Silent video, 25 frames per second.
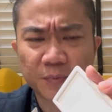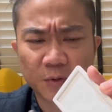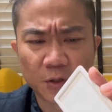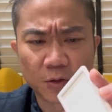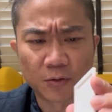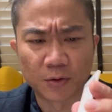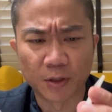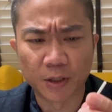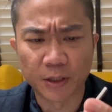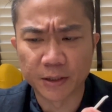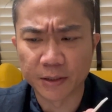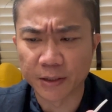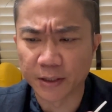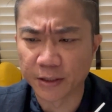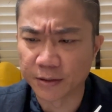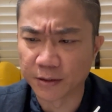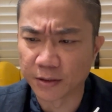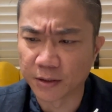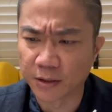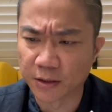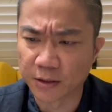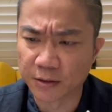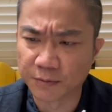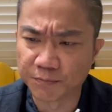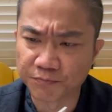All right,
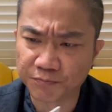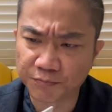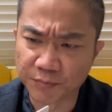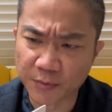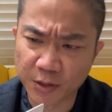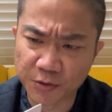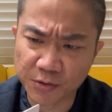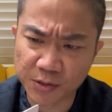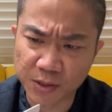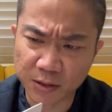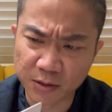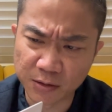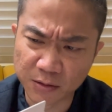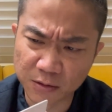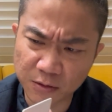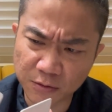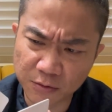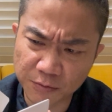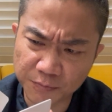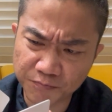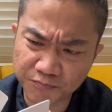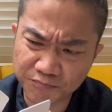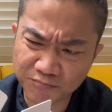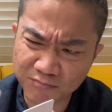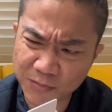and there's a
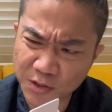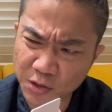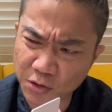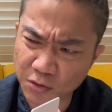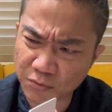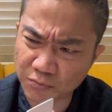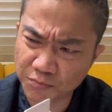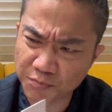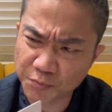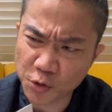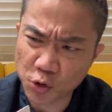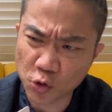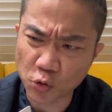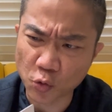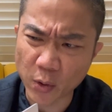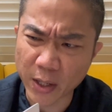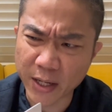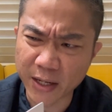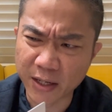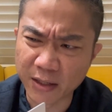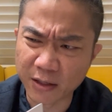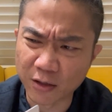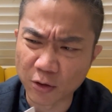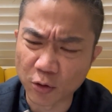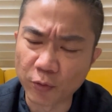little, you know,
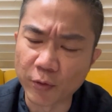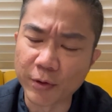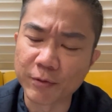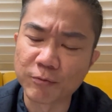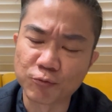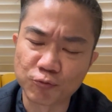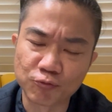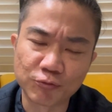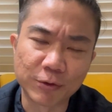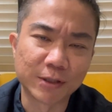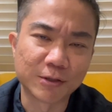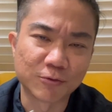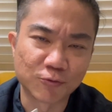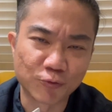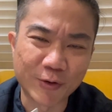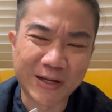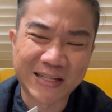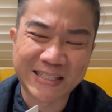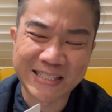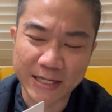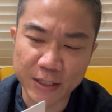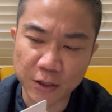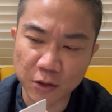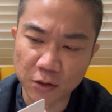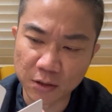square or rather
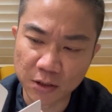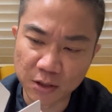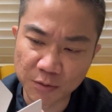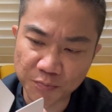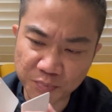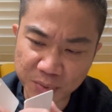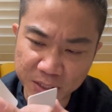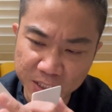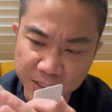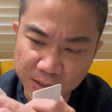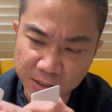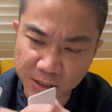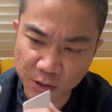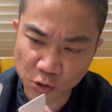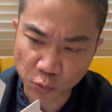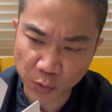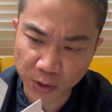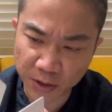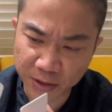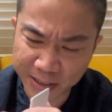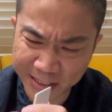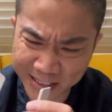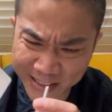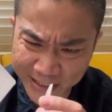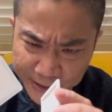rectangular piece as
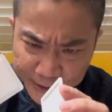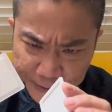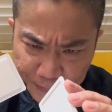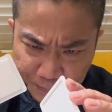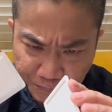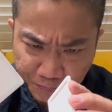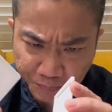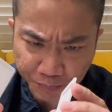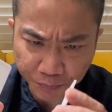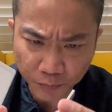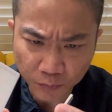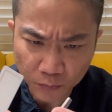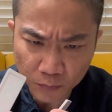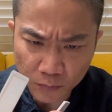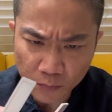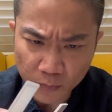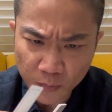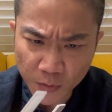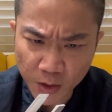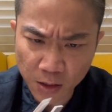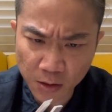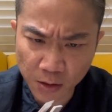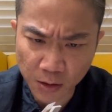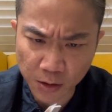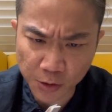well here,
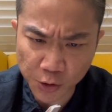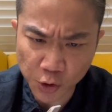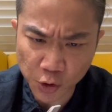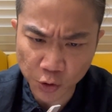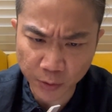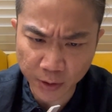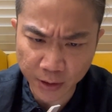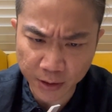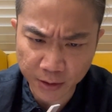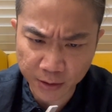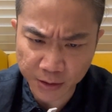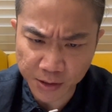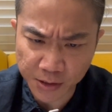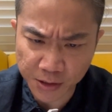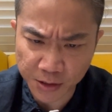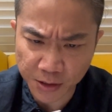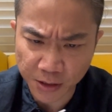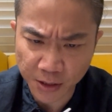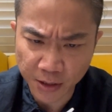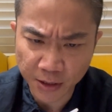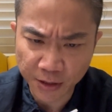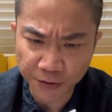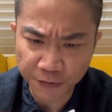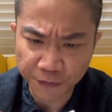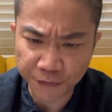so that this
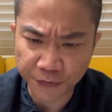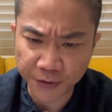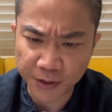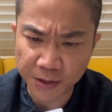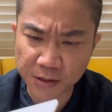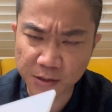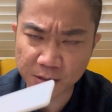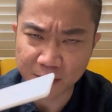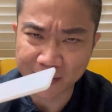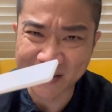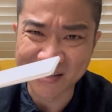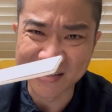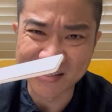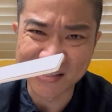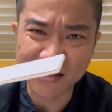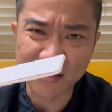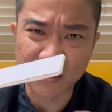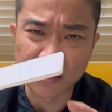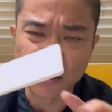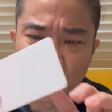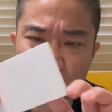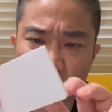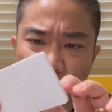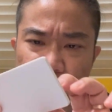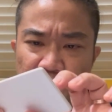fits
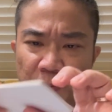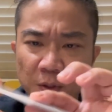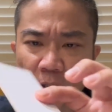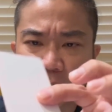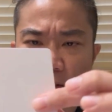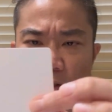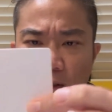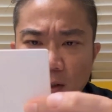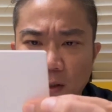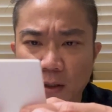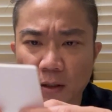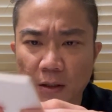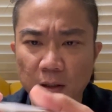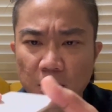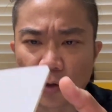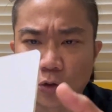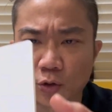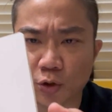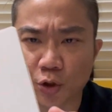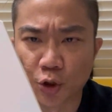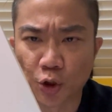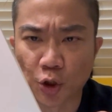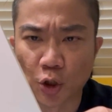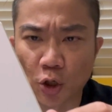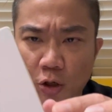nicely
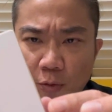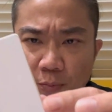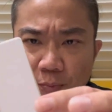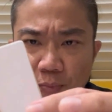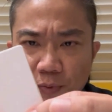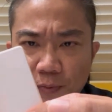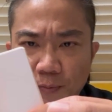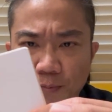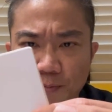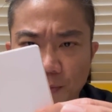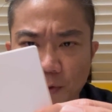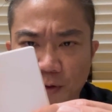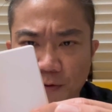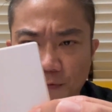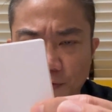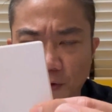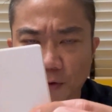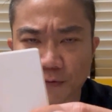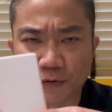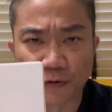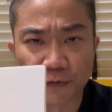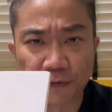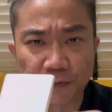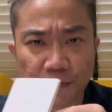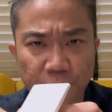on top
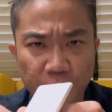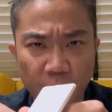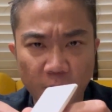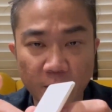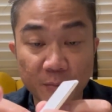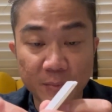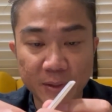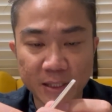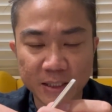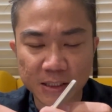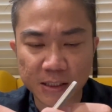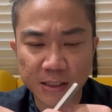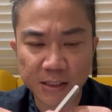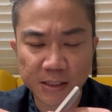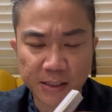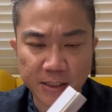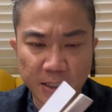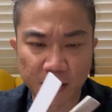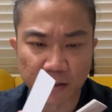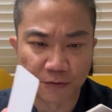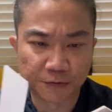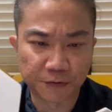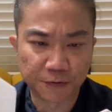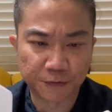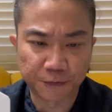of the frame
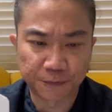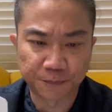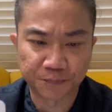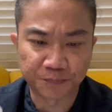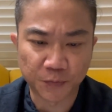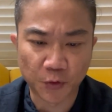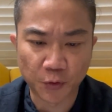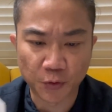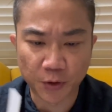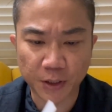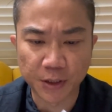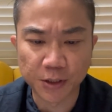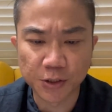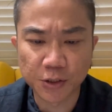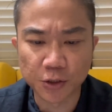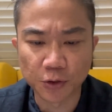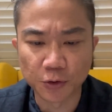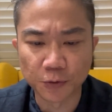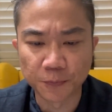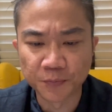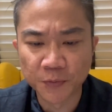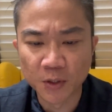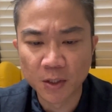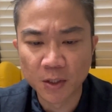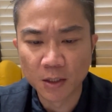itself. Okay,
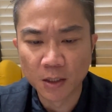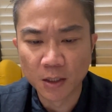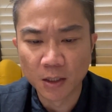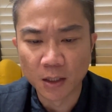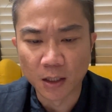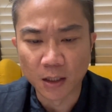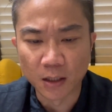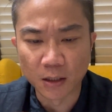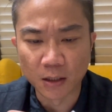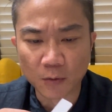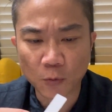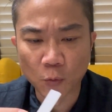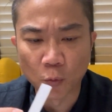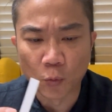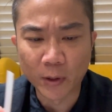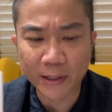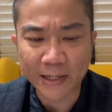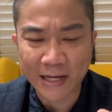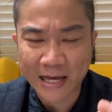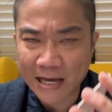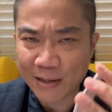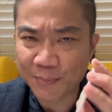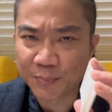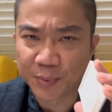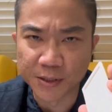so what
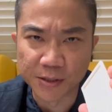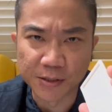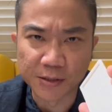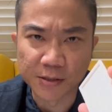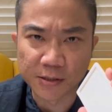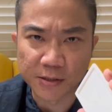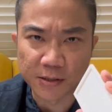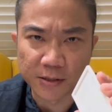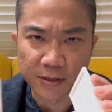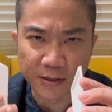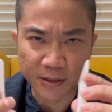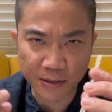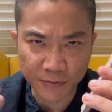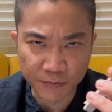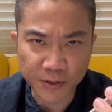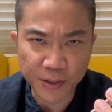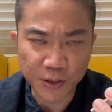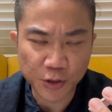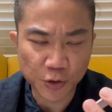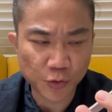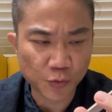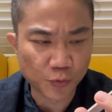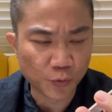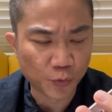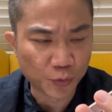happens in
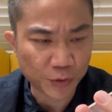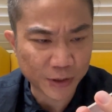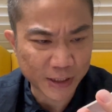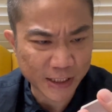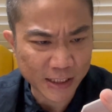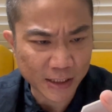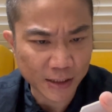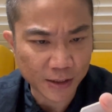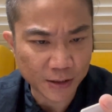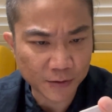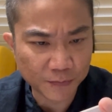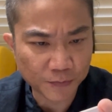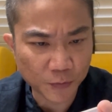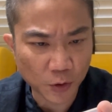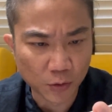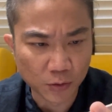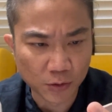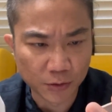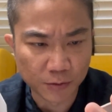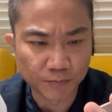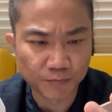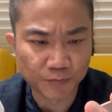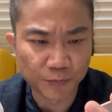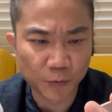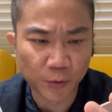this routine,
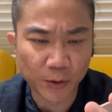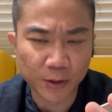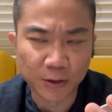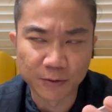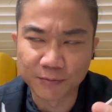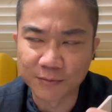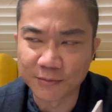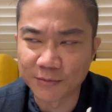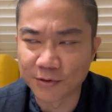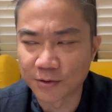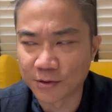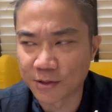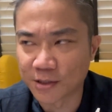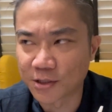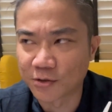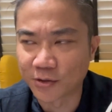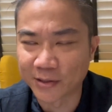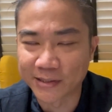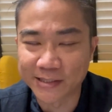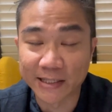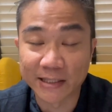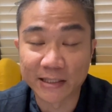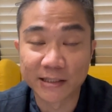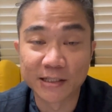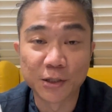or well, it's not
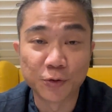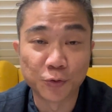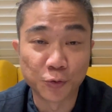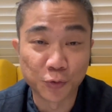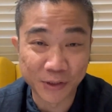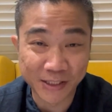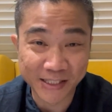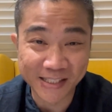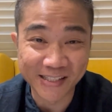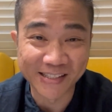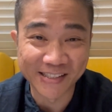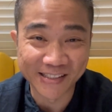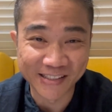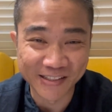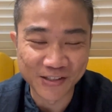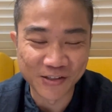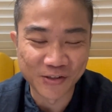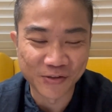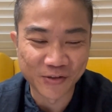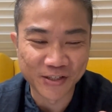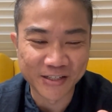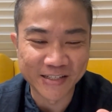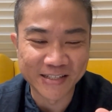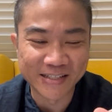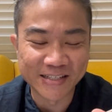exactly a routine,
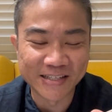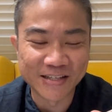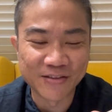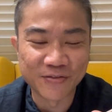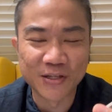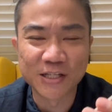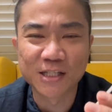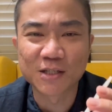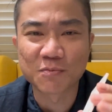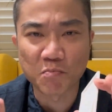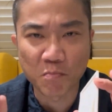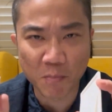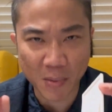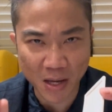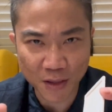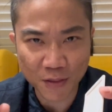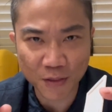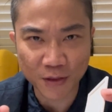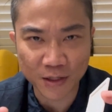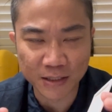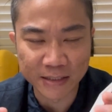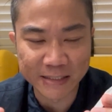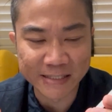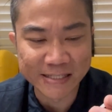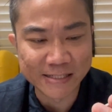all right, in this
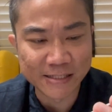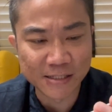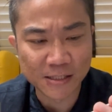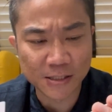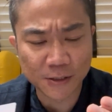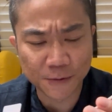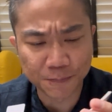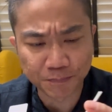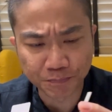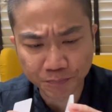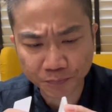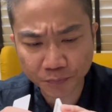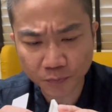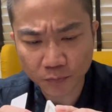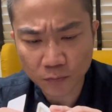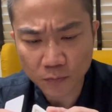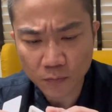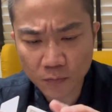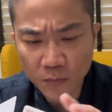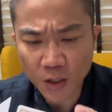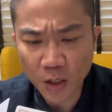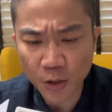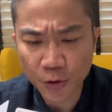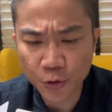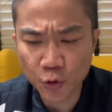method is
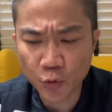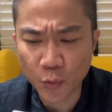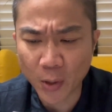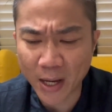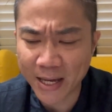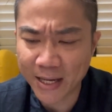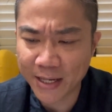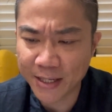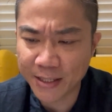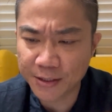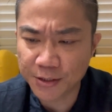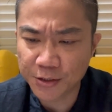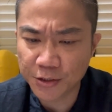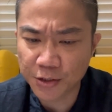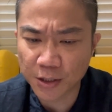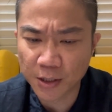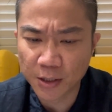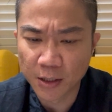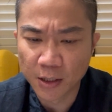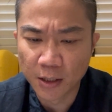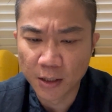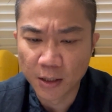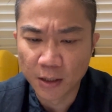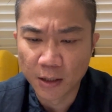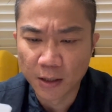you hand
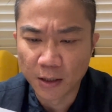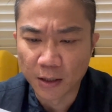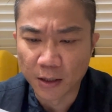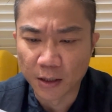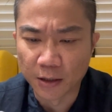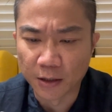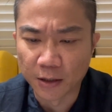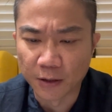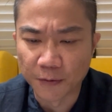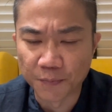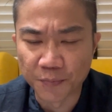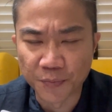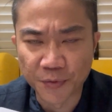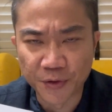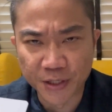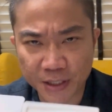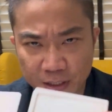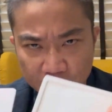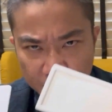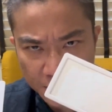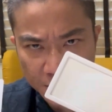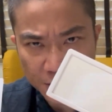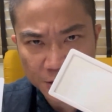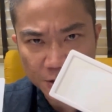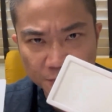
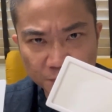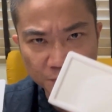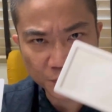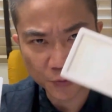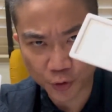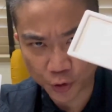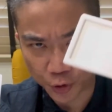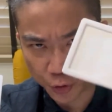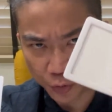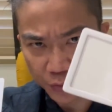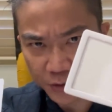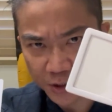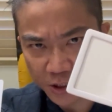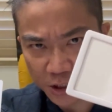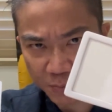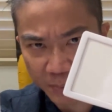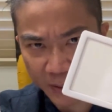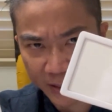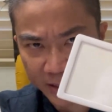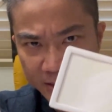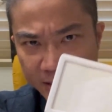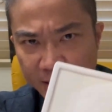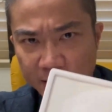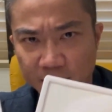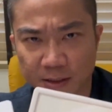this to the
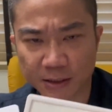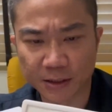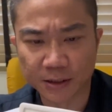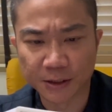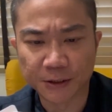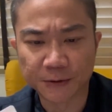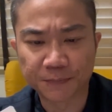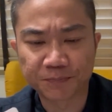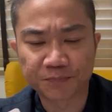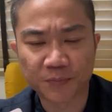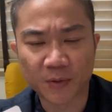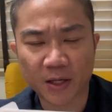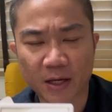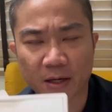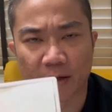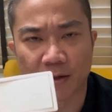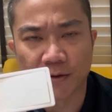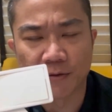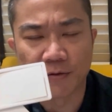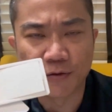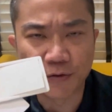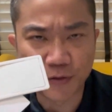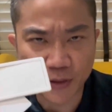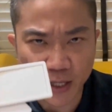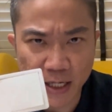spectator
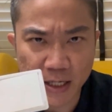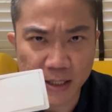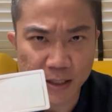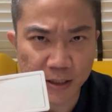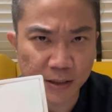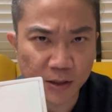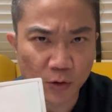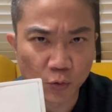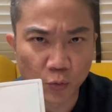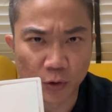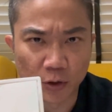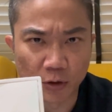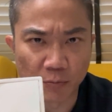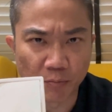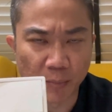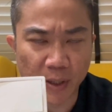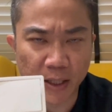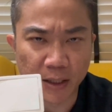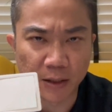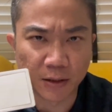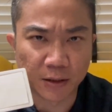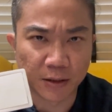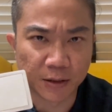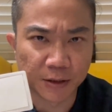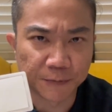and they will
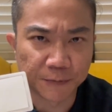make